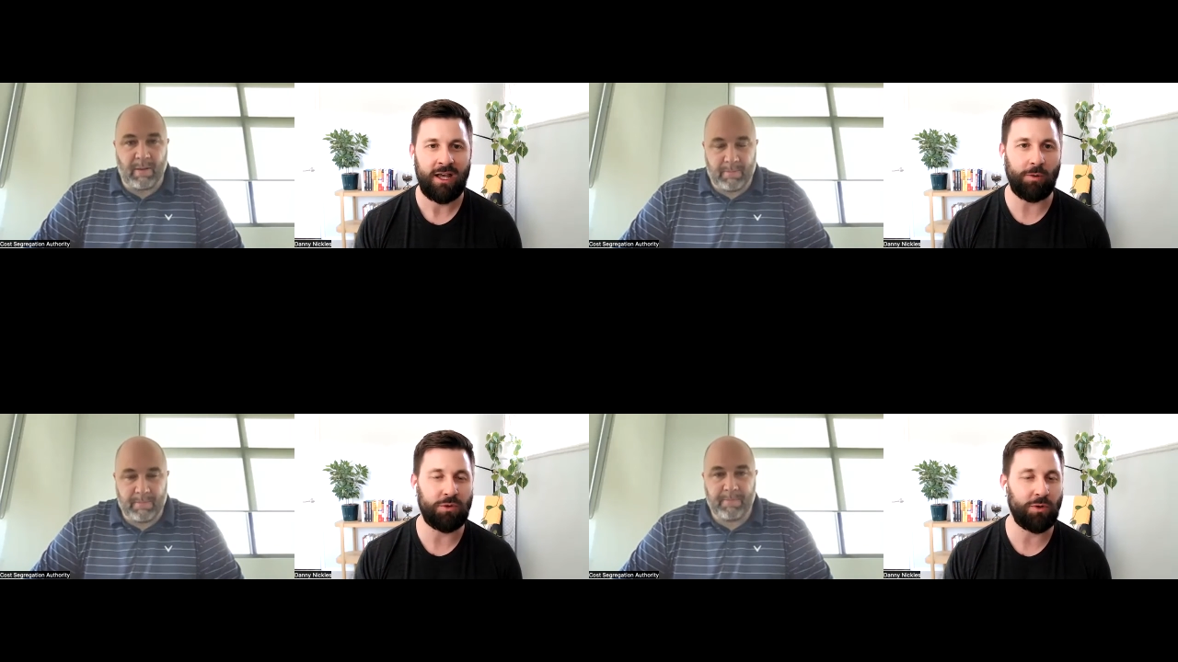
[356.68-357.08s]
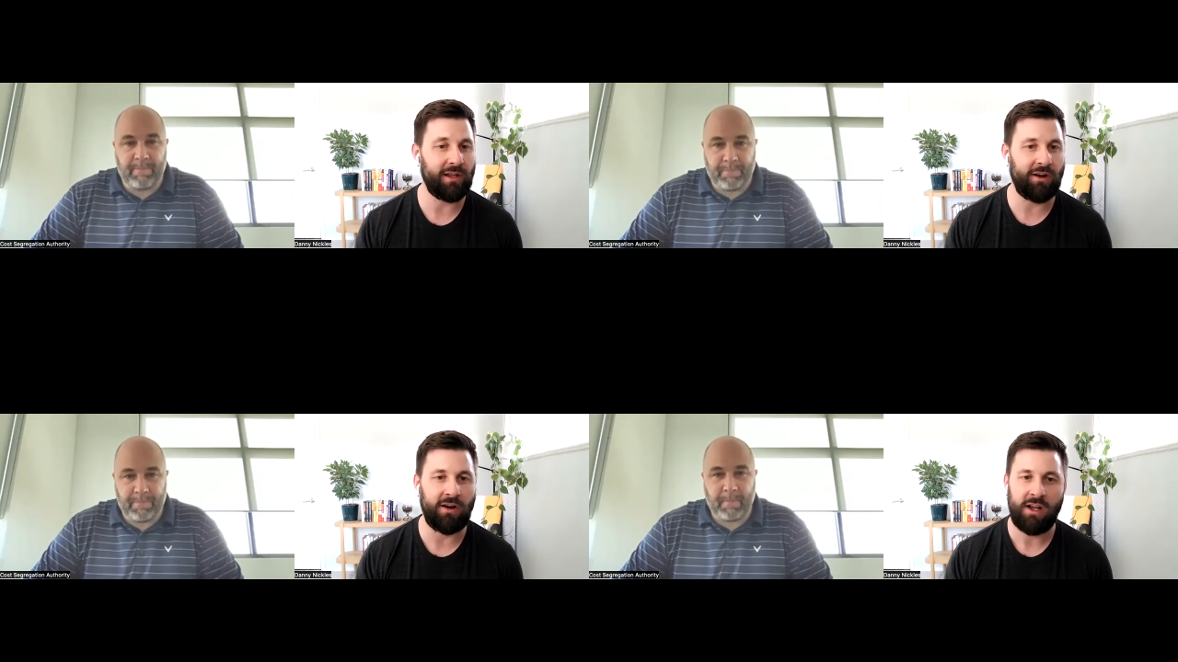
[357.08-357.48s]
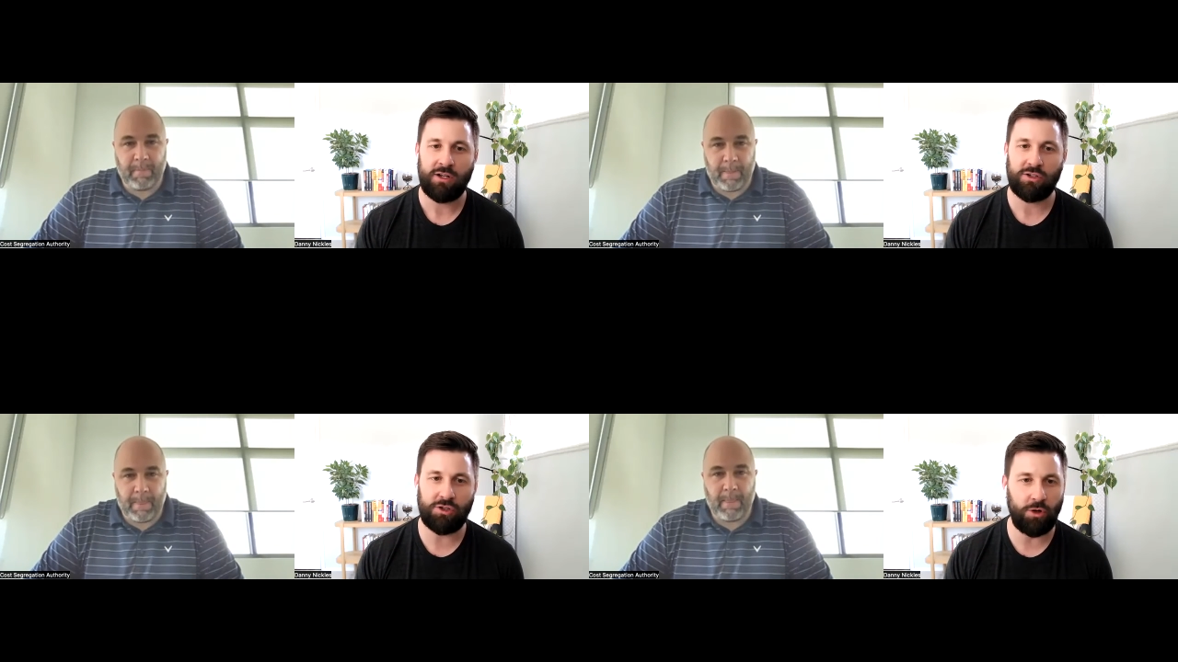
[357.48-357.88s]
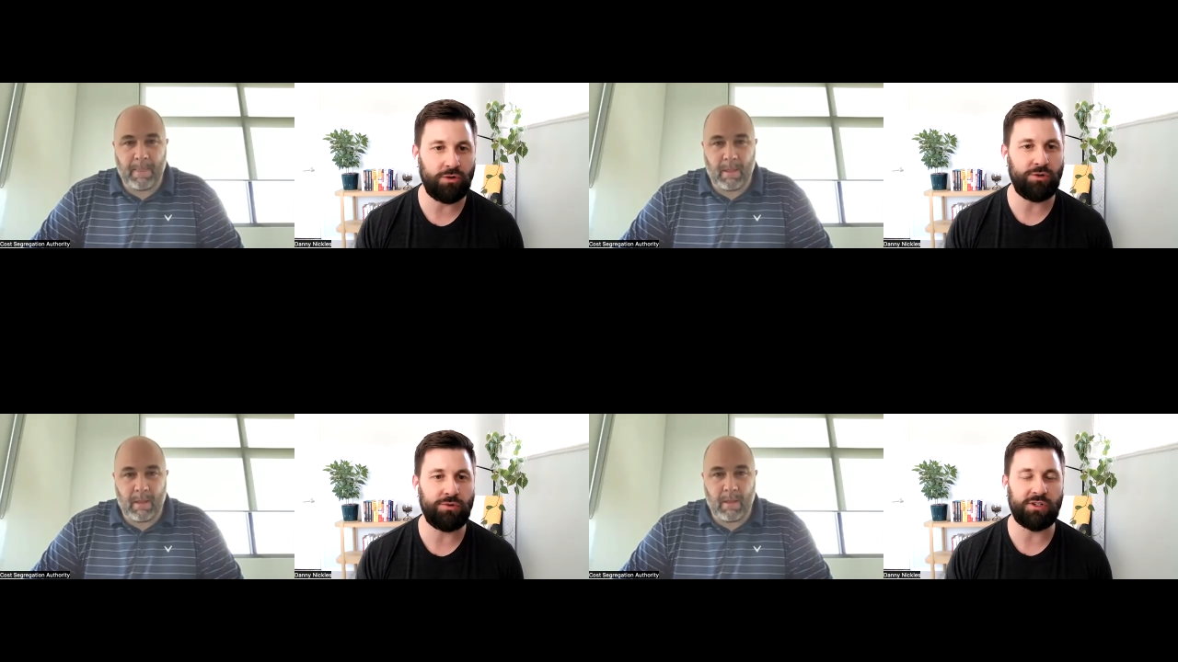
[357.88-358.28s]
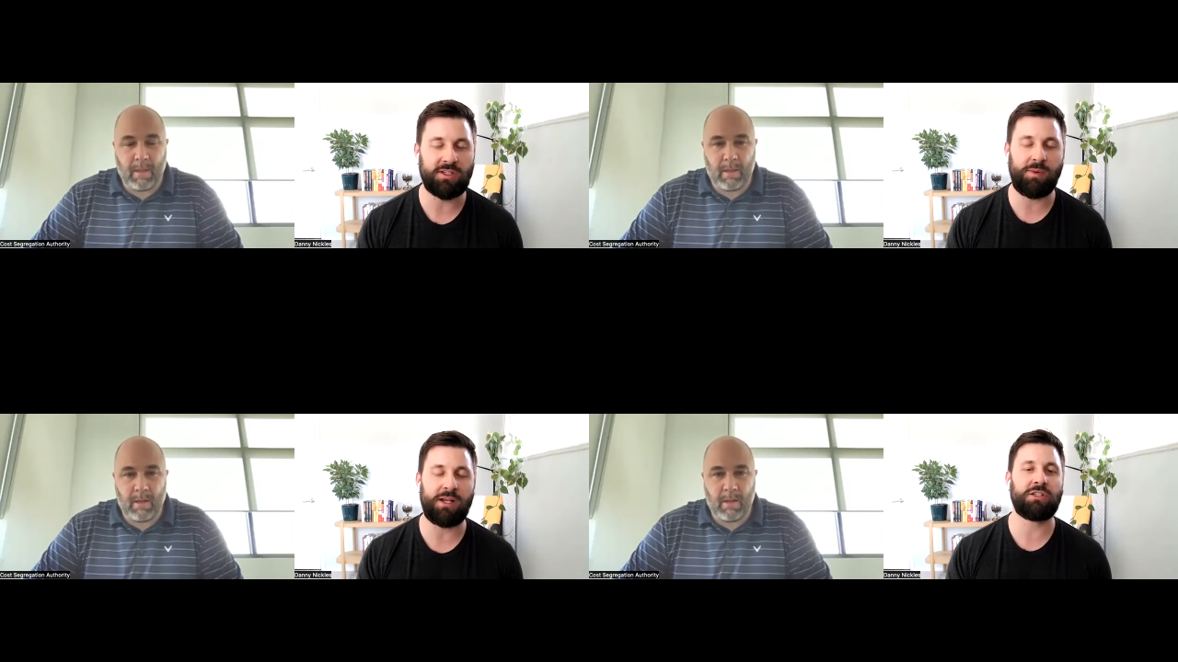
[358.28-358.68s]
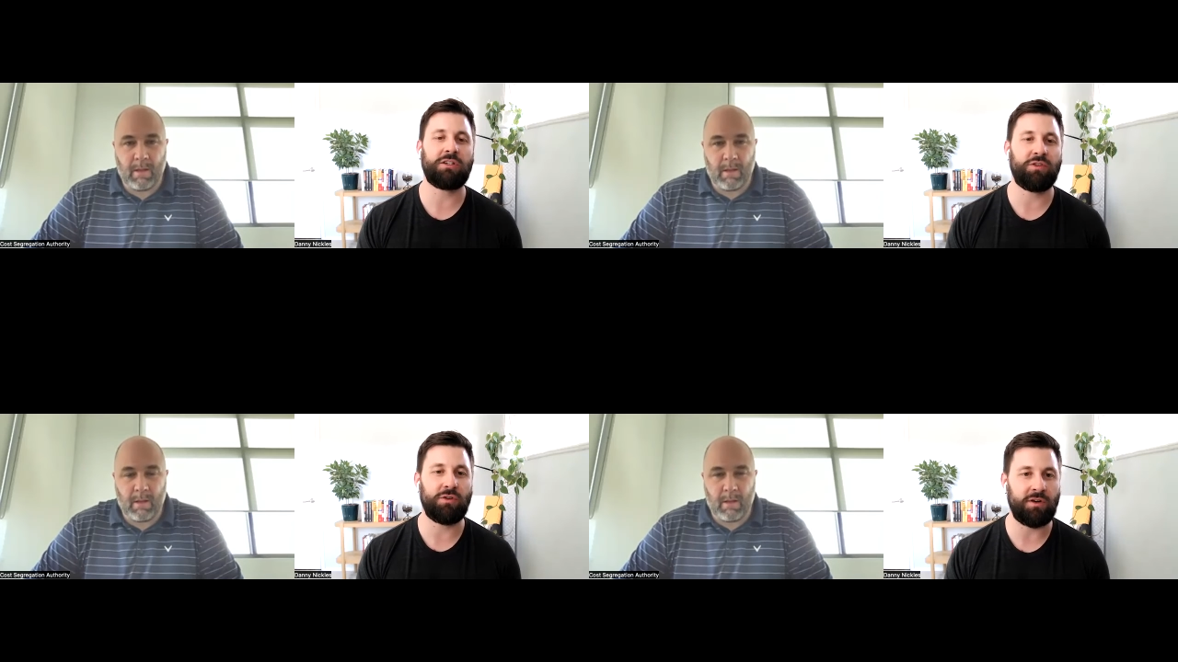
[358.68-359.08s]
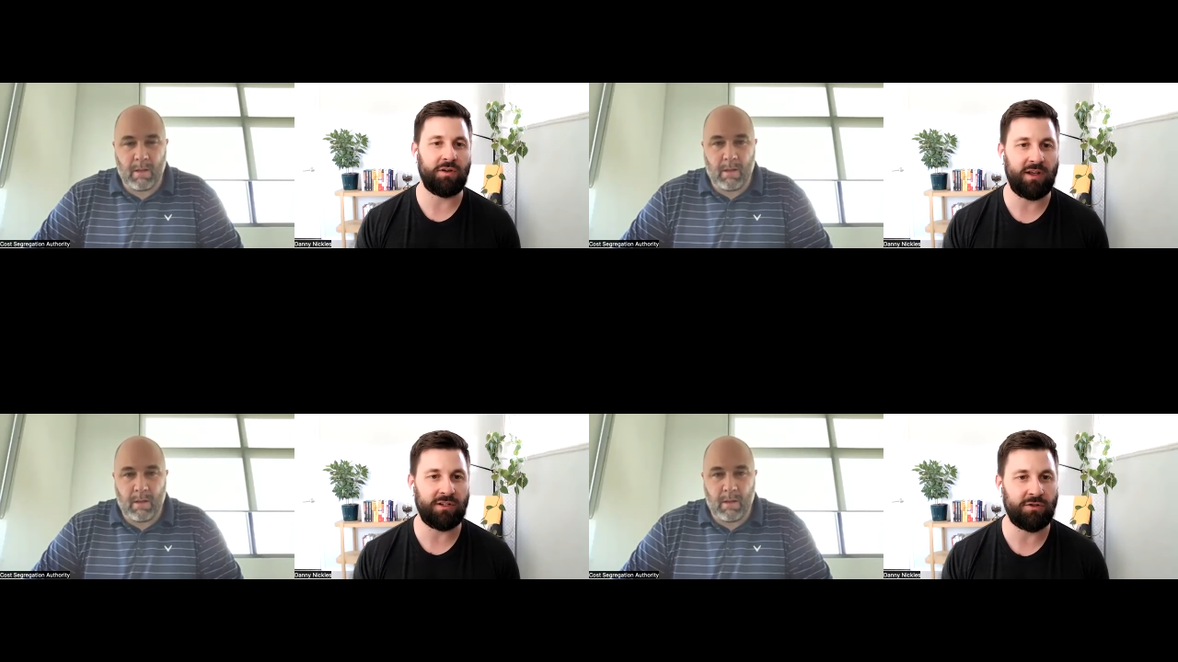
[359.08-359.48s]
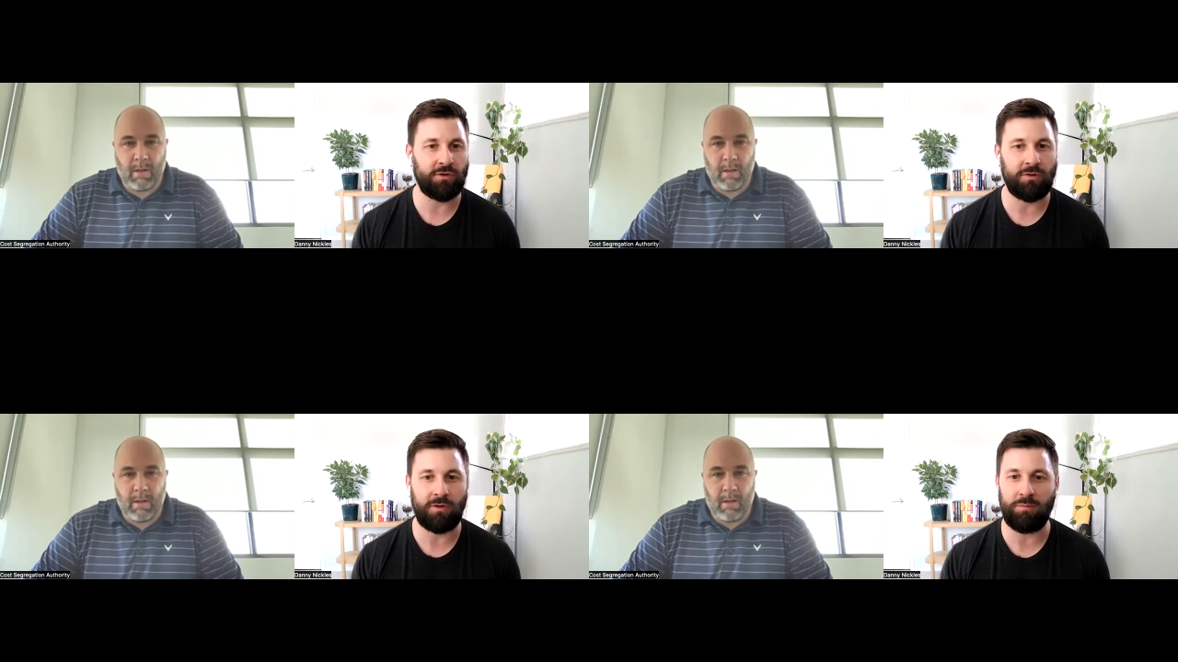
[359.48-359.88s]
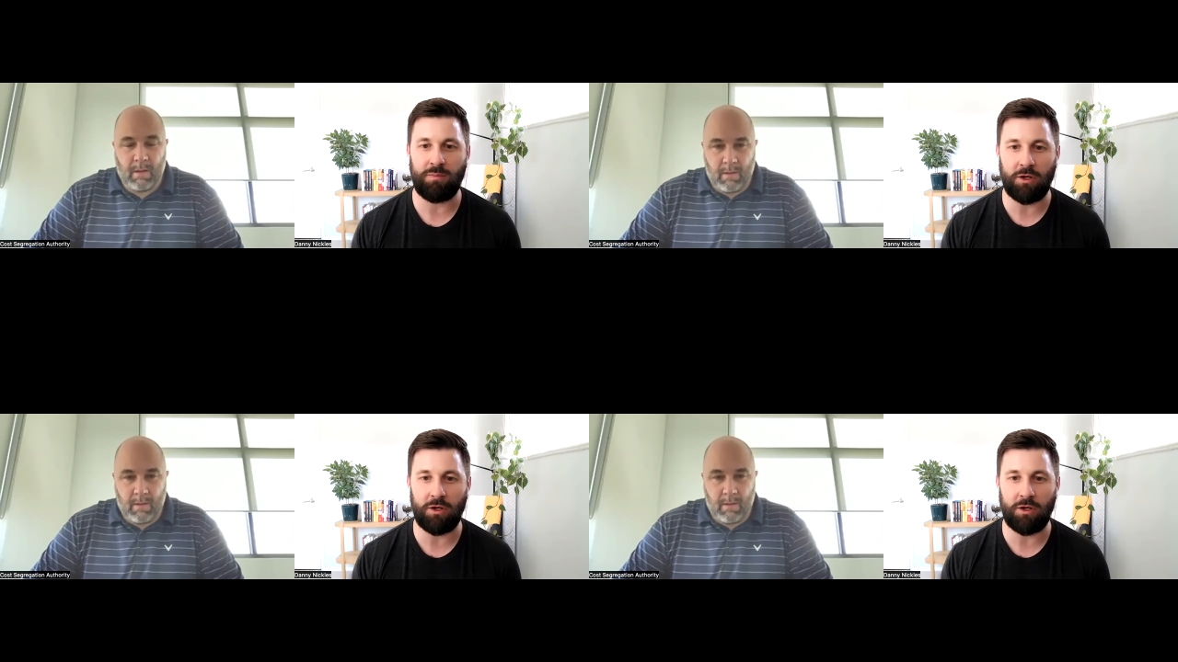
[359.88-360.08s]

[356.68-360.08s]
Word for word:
Speaker 1: help you in that area. So huge, especially if you're an investor or,